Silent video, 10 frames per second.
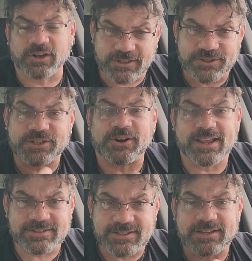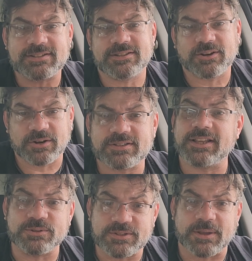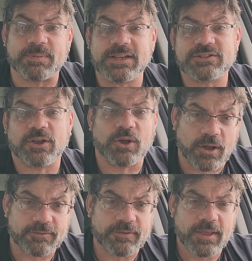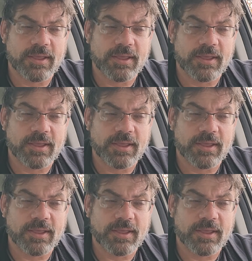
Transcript: going to listen to your instincts and they're tell you something is off.